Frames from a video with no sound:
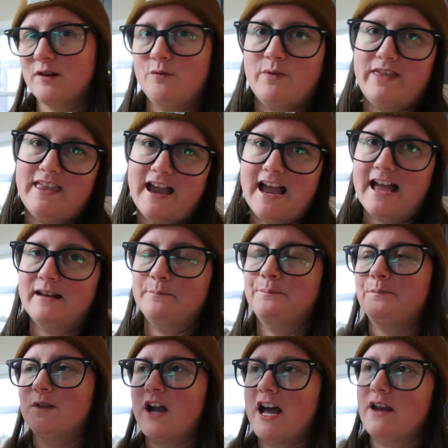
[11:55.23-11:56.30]
with that
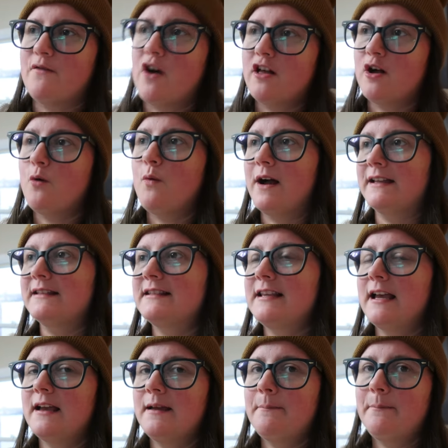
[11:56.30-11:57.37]
kind of all at
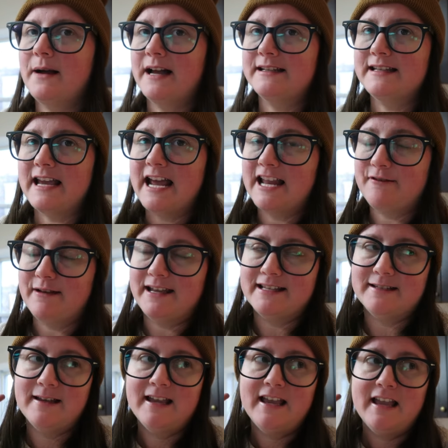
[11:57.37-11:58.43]
once. But
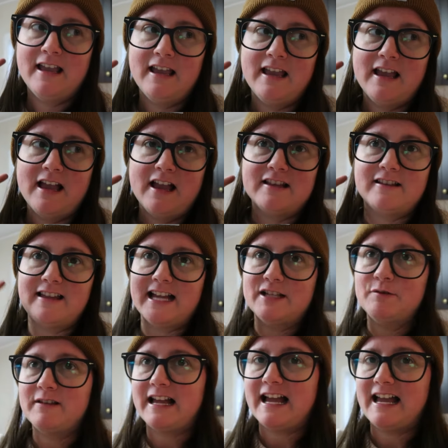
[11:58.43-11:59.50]
anyways, so
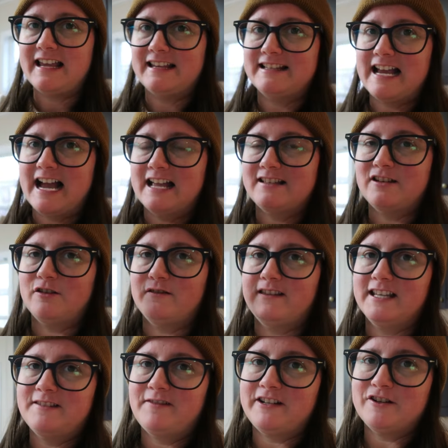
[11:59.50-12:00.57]
that's where that is at. So
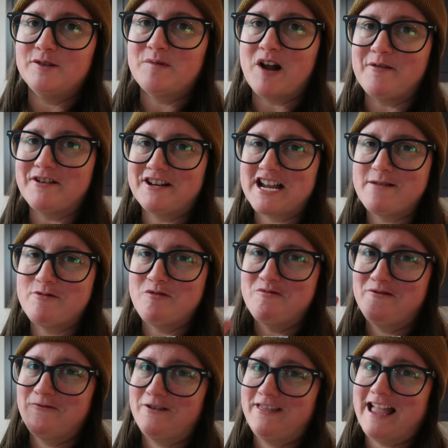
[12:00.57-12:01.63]
this video is probably gonna come up
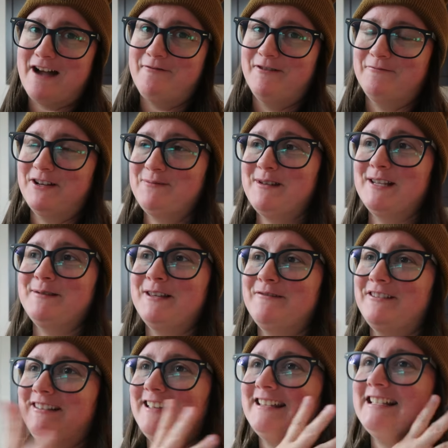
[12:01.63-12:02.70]
before that one, which makes
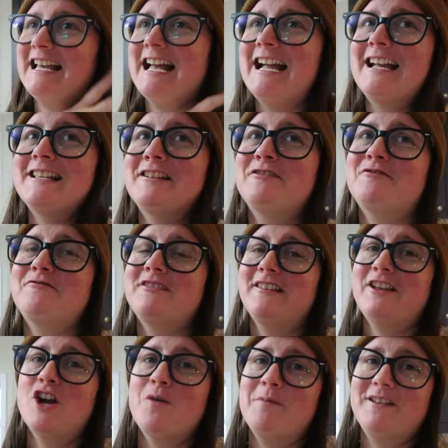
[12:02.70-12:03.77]
me really sad because I was
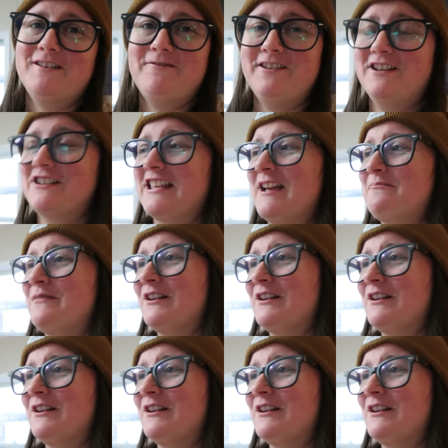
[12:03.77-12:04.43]
really hoping to finish that